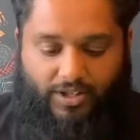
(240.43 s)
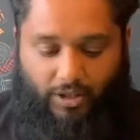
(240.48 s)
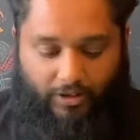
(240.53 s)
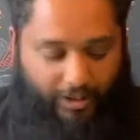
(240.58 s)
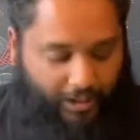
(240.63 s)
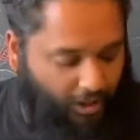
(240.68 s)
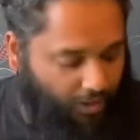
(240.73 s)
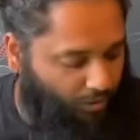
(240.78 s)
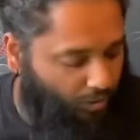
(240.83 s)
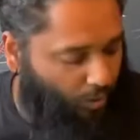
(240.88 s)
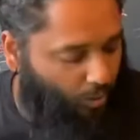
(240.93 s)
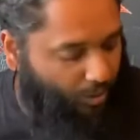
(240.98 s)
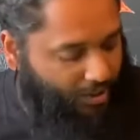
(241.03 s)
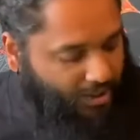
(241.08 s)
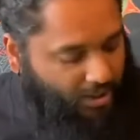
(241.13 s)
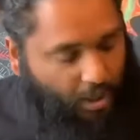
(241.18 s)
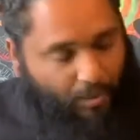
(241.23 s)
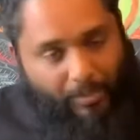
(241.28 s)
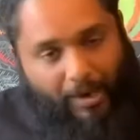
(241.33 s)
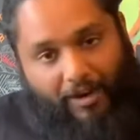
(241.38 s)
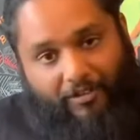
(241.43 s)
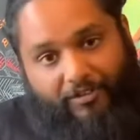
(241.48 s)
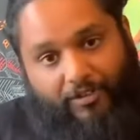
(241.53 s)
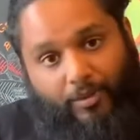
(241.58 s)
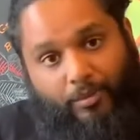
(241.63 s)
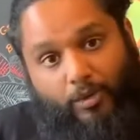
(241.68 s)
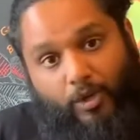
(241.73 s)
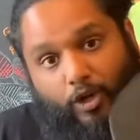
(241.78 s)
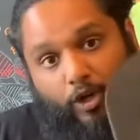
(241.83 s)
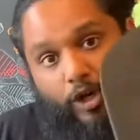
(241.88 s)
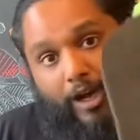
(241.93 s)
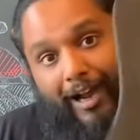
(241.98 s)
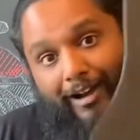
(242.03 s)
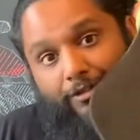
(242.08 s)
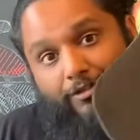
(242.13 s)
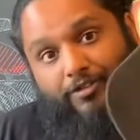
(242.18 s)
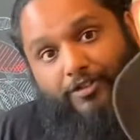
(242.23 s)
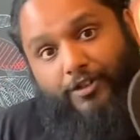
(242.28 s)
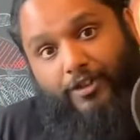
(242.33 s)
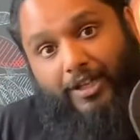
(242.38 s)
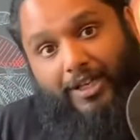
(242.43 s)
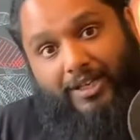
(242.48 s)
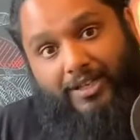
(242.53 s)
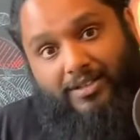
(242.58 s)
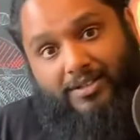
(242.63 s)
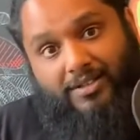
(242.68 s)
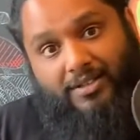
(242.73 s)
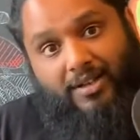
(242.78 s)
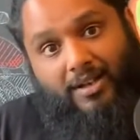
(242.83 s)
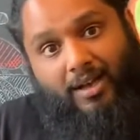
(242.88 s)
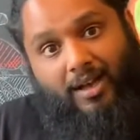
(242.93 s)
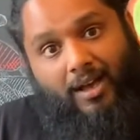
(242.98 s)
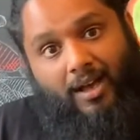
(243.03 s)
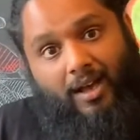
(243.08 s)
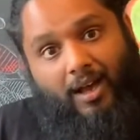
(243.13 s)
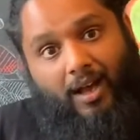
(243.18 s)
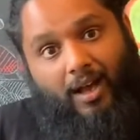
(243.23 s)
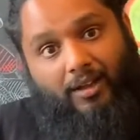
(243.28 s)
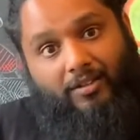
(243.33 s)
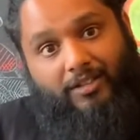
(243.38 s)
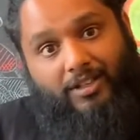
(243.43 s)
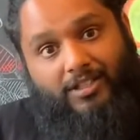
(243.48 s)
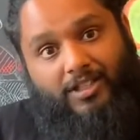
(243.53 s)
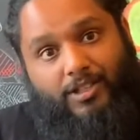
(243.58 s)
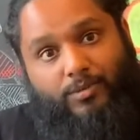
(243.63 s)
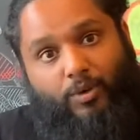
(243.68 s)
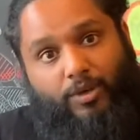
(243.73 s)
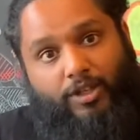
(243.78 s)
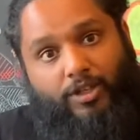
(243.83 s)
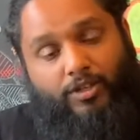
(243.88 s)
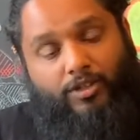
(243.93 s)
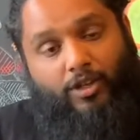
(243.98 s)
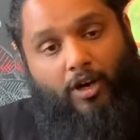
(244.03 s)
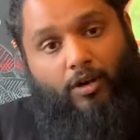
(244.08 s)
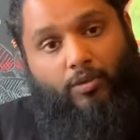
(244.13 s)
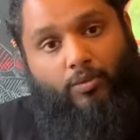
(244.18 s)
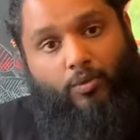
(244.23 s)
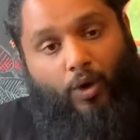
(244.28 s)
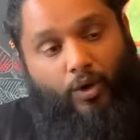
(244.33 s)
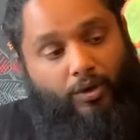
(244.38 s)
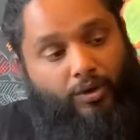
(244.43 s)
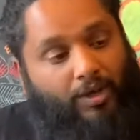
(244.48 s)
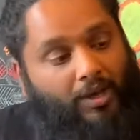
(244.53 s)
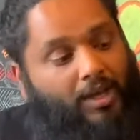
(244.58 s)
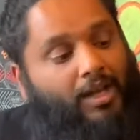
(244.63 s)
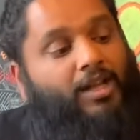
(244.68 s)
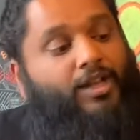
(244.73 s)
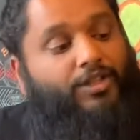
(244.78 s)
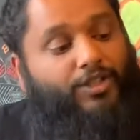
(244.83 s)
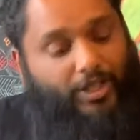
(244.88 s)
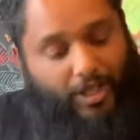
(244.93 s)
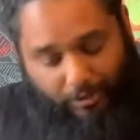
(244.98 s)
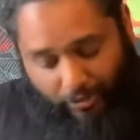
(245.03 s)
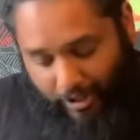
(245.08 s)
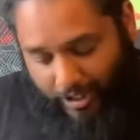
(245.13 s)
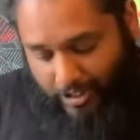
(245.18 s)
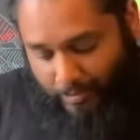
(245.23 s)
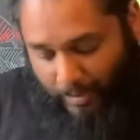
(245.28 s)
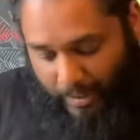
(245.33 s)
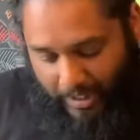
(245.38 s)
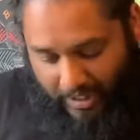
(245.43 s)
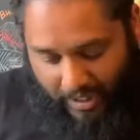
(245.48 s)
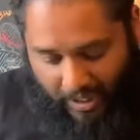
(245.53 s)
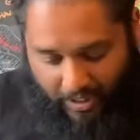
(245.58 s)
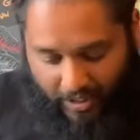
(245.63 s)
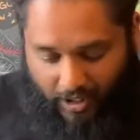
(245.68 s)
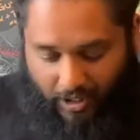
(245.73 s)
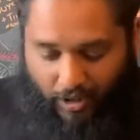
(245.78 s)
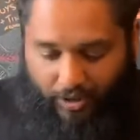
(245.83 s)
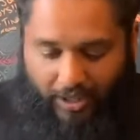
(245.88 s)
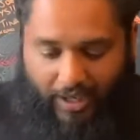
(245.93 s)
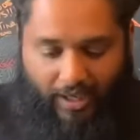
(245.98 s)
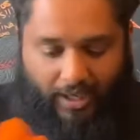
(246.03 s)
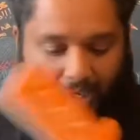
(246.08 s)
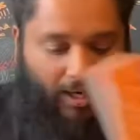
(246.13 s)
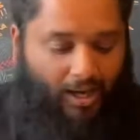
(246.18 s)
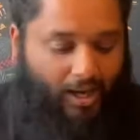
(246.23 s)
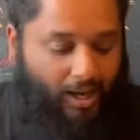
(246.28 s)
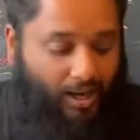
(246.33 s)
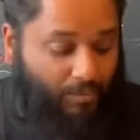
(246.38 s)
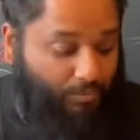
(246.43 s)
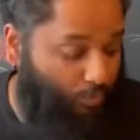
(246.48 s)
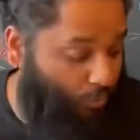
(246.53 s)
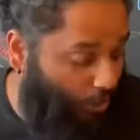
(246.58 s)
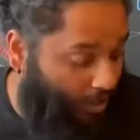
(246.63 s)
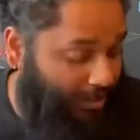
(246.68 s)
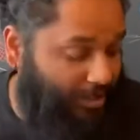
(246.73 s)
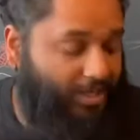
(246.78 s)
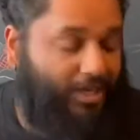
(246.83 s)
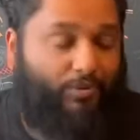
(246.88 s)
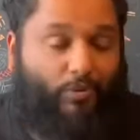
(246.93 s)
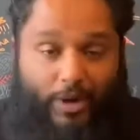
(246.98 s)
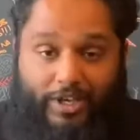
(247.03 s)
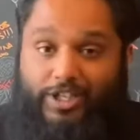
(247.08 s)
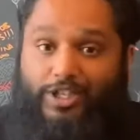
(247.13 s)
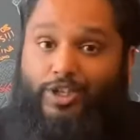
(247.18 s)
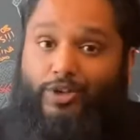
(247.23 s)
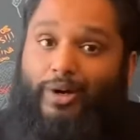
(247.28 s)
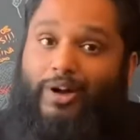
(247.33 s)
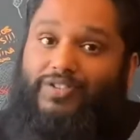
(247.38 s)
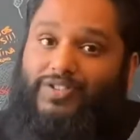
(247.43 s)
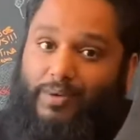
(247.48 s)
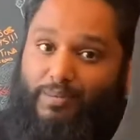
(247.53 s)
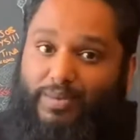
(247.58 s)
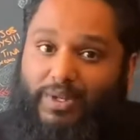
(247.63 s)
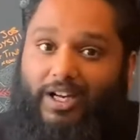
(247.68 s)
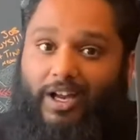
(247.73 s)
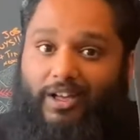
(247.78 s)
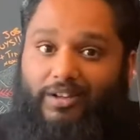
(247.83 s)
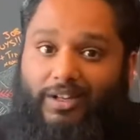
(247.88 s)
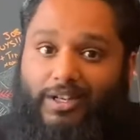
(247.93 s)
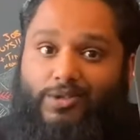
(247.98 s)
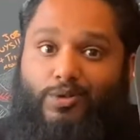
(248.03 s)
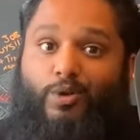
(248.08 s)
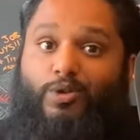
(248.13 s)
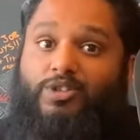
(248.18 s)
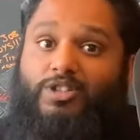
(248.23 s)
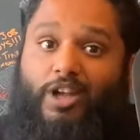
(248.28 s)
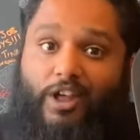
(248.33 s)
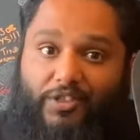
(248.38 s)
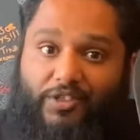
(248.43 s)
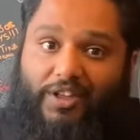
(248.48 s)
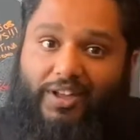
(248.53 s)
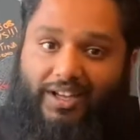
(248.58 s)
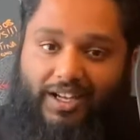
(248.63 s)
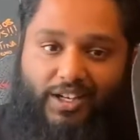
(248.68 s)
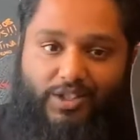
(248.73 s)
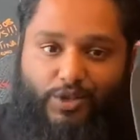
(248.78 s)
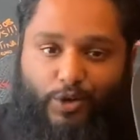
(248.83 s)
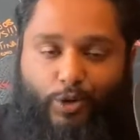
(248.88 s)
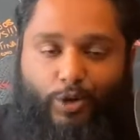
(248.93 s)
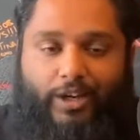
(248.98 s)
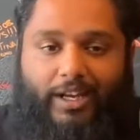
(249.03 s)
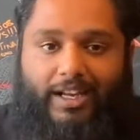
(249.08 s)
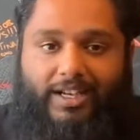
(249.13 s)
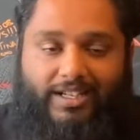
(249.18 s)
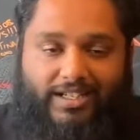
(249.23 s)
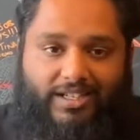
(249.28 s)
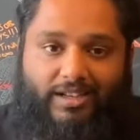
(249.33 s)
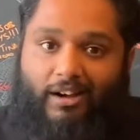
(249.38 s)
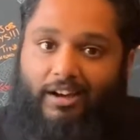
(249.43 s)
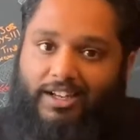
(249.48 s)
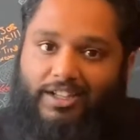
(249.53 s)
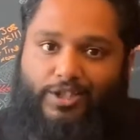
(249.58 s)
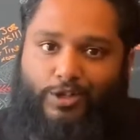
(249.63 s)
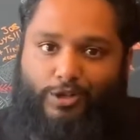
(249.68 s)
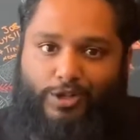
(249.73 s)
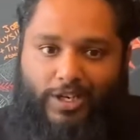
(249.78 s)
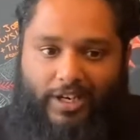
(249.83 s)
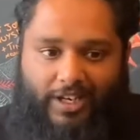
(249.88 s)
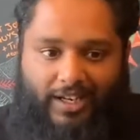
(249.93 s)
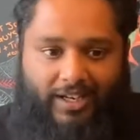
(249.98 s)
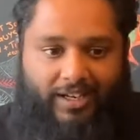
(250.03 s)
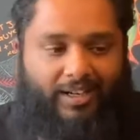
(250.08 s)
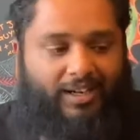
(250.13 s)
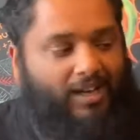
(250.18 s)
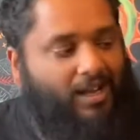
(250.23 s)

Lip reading: they don't always come out for them. Look out for these. This is what you don't want. Generally speaking, you're looking, when you do have something like this or nothing at all inside your jacket,